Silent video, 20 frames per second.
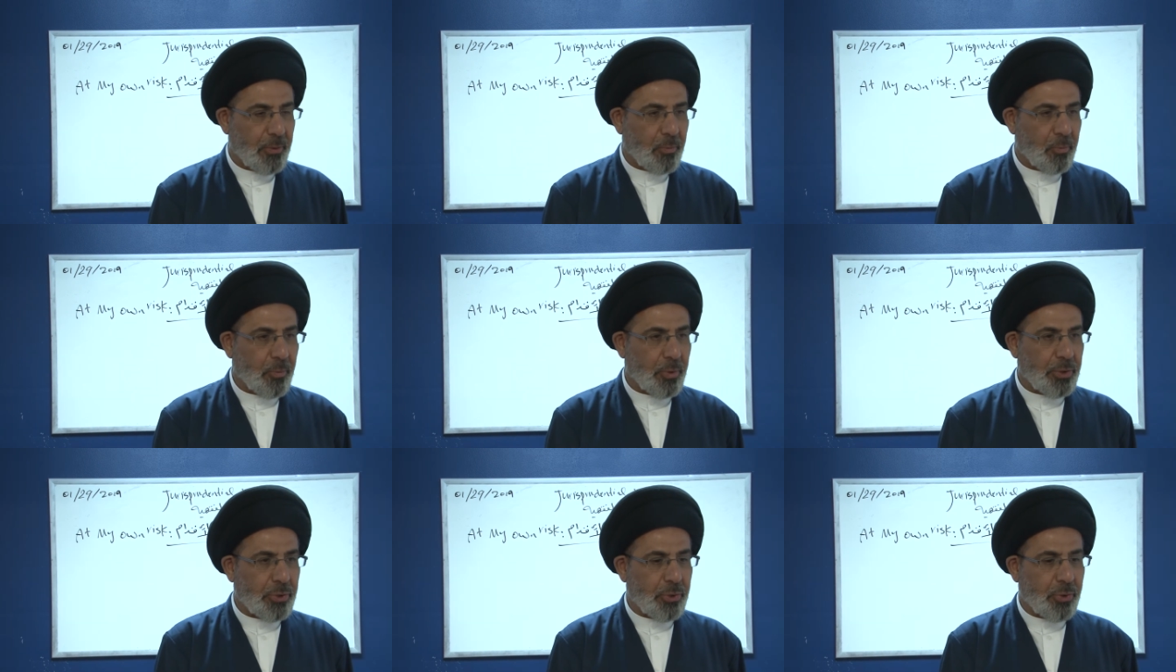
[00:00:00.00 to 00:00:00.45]

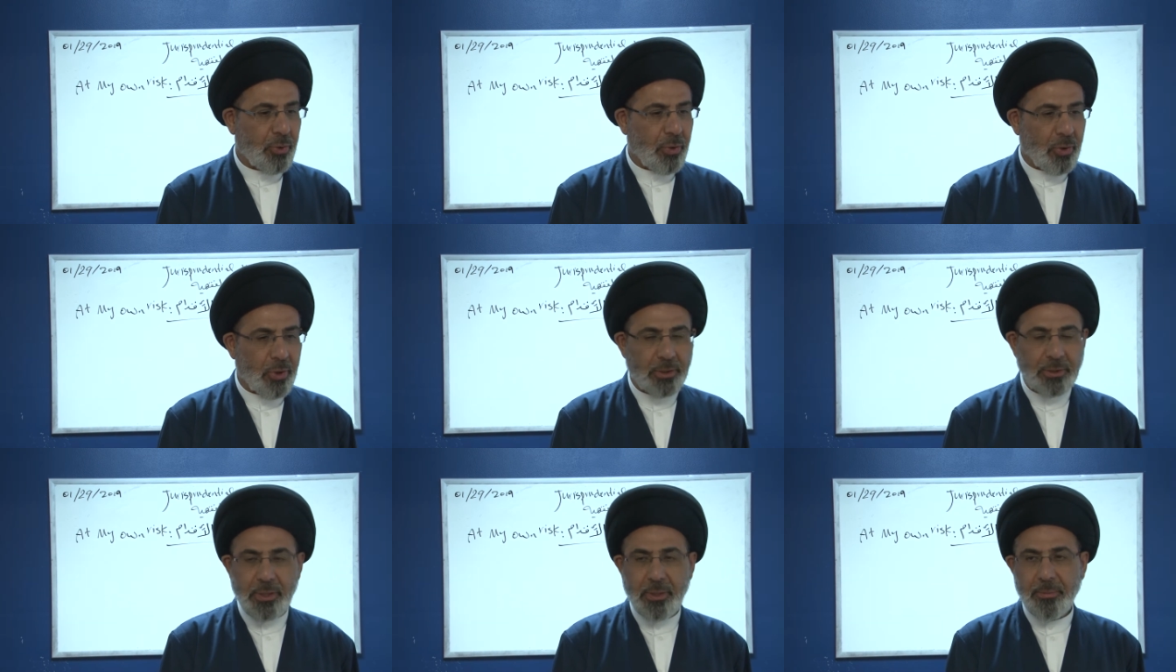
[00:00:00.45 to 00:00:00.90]
Would you
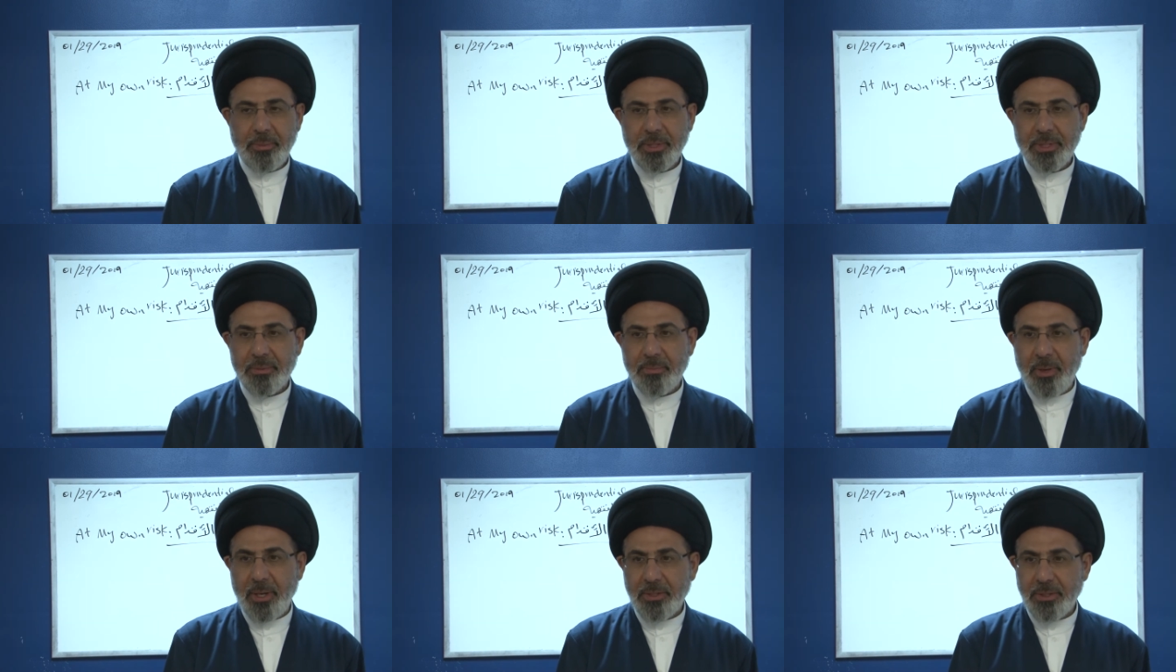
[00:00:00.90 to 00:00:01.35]
hold him
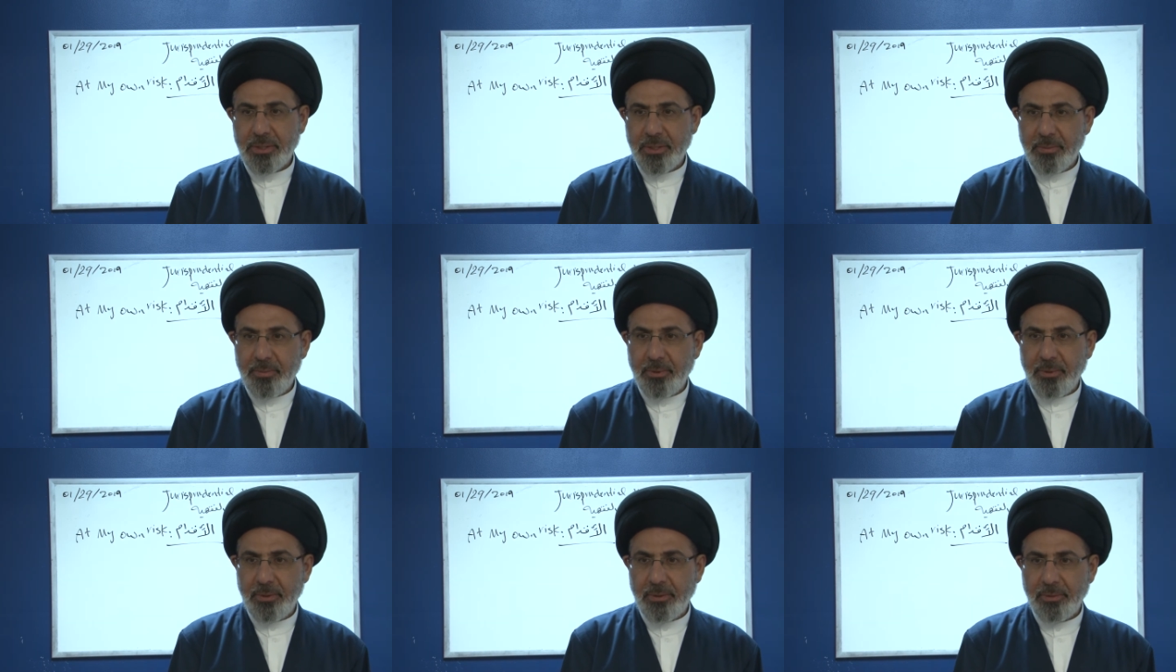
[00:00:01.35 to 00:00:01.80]

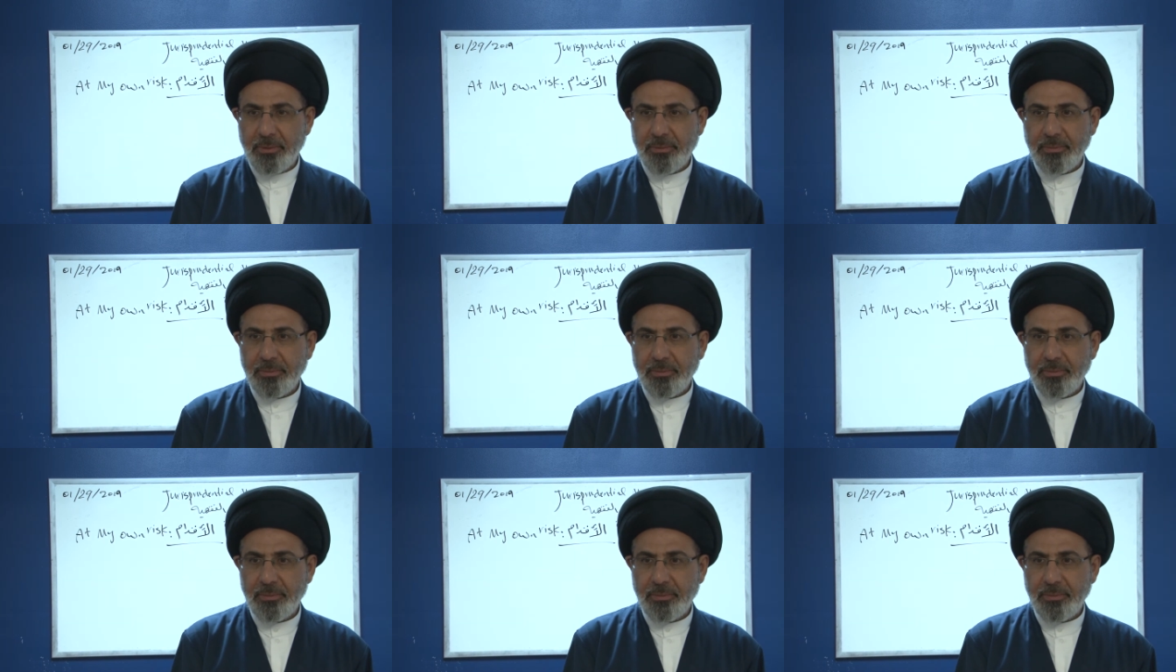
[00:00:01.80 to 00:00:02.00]
responsible?